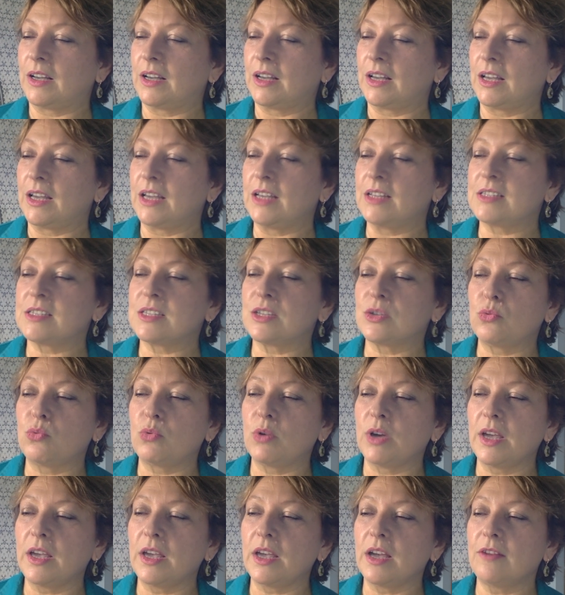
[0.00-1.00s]
It's a
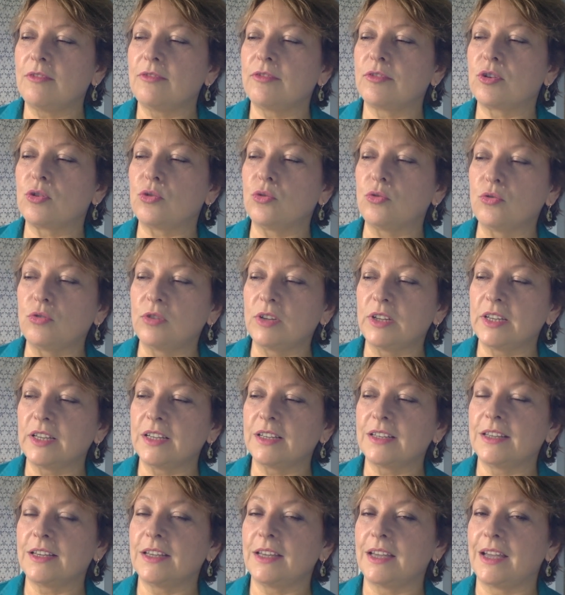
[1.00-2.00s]
way of cooling
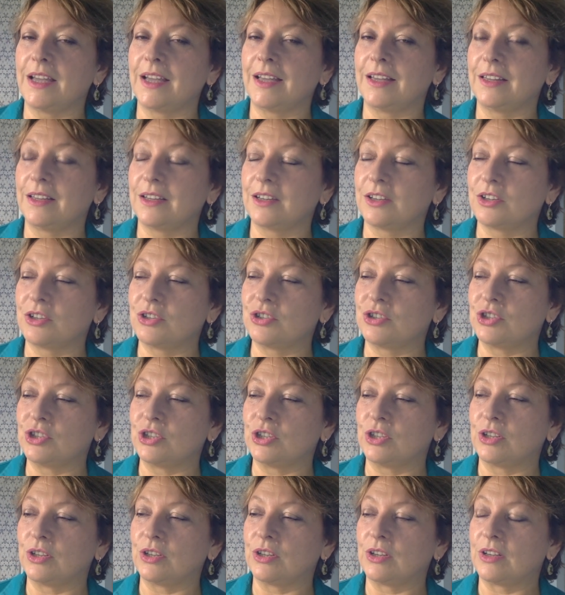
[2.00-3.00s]
the
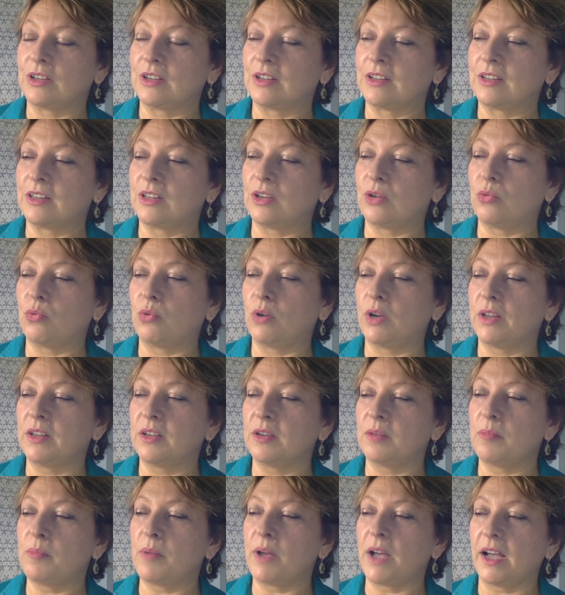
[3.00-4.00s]
energy. The weather
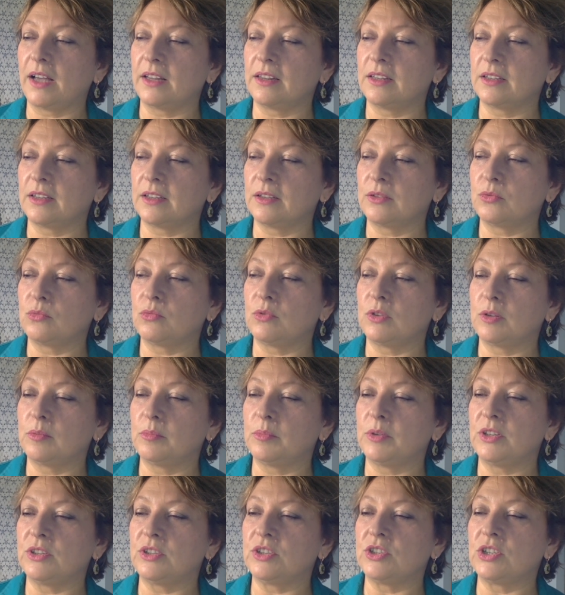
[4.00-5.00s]
pattern will
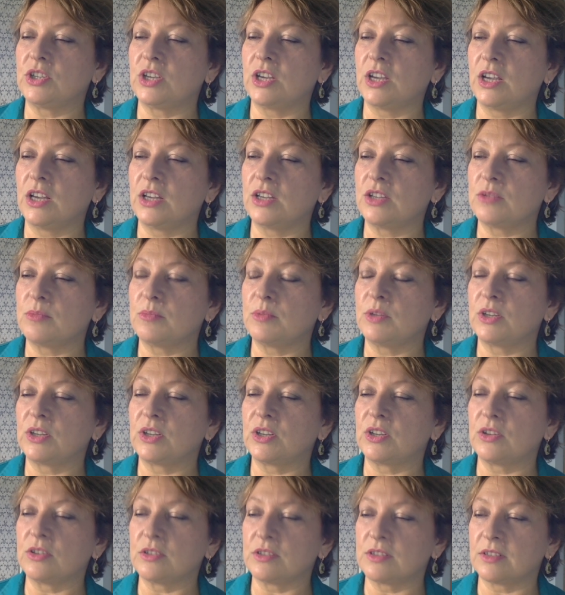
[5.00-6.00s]
be changed
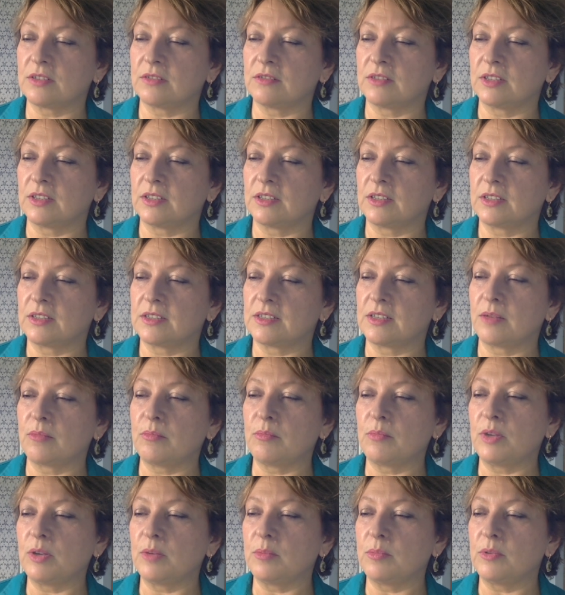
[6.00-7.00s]
because of it. Some
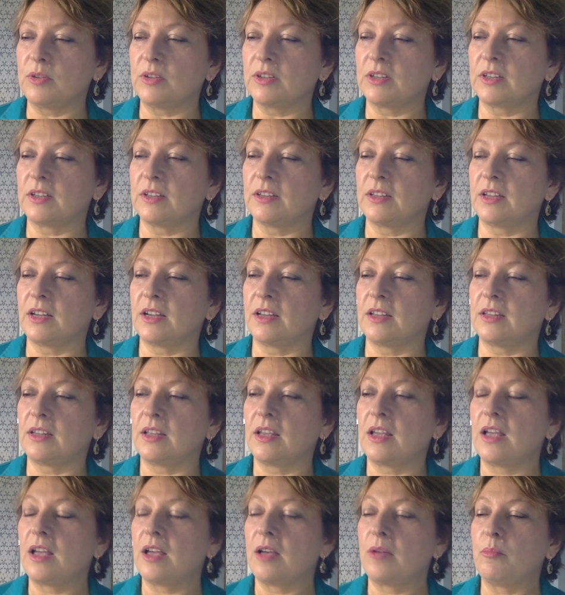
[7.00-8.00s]
people cannot
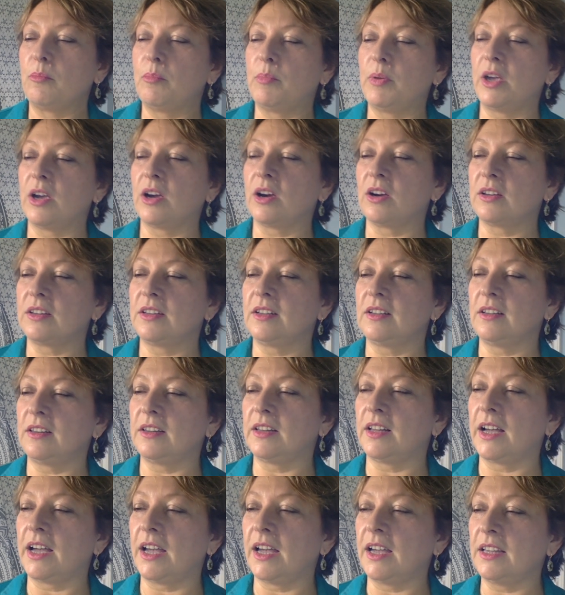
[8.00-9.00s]
bear the
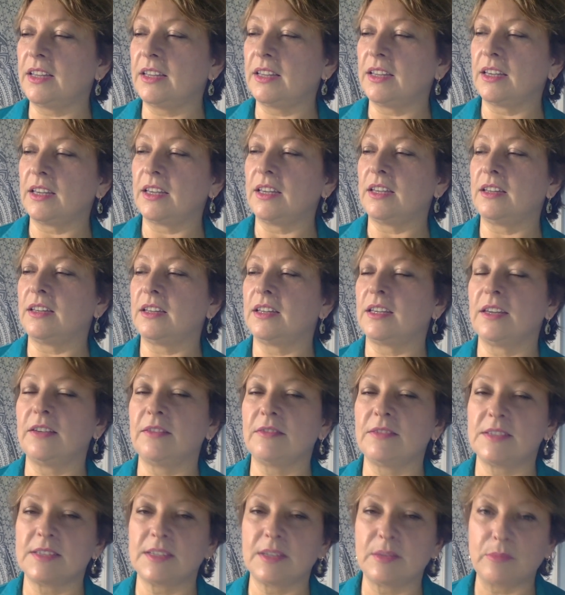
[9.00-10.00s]
light, it
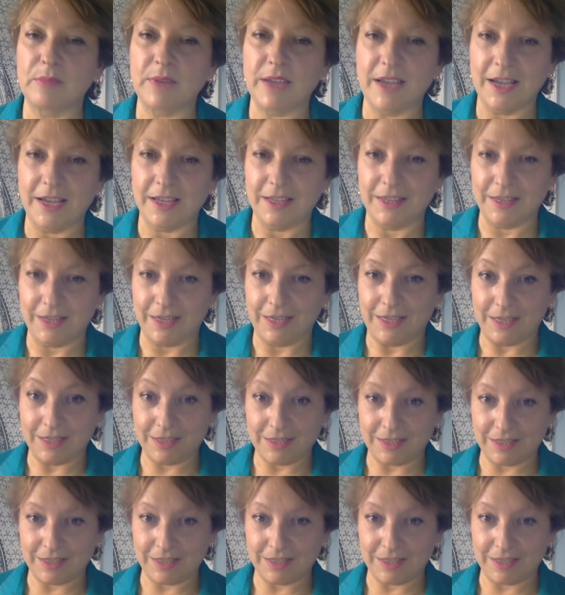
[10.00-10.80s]
gives them headache.